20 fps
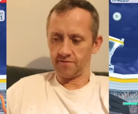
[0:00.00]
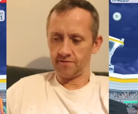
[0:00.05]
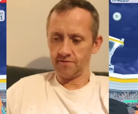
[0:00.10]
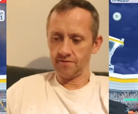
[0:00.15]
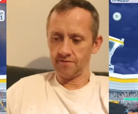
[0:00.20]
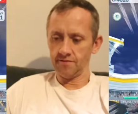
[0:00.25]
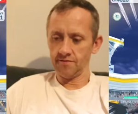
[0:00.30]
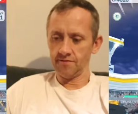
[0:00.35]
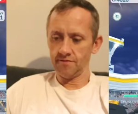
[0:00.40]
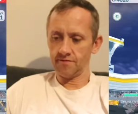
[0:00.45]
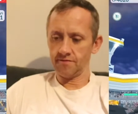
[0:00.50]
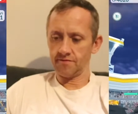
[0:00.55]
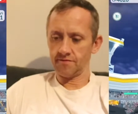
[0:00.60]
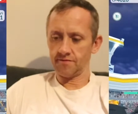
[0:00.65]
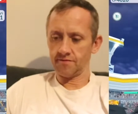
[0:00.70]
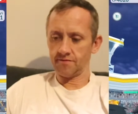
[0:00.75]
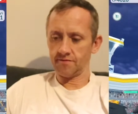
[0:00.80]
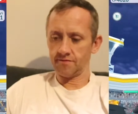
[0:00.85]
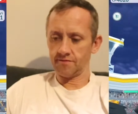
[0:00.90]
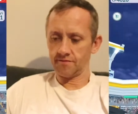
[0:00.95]

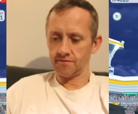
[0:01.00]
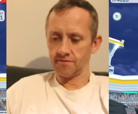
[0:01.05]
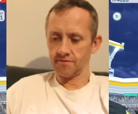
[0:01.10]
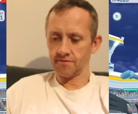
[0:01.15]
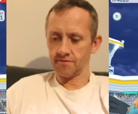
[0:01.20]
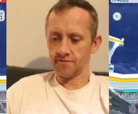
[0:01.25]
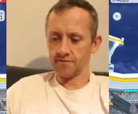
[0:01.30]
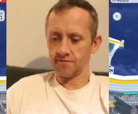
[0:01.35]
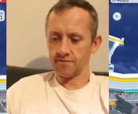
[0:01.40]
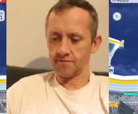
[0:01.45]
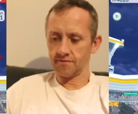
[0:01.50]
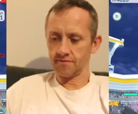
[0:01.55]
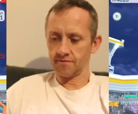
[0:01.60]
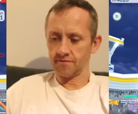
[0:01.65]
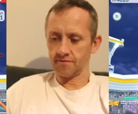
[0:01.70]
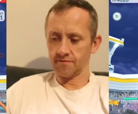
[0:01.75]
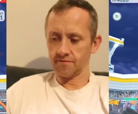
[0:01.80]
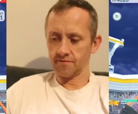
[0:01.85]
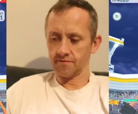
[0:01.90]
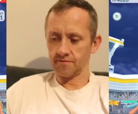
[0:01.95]

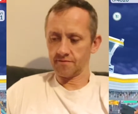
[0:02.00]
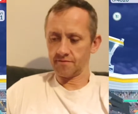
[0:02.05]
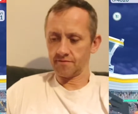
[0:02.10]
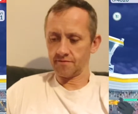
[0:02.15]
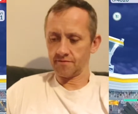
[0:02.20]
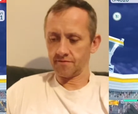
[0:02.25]
(no one is talking)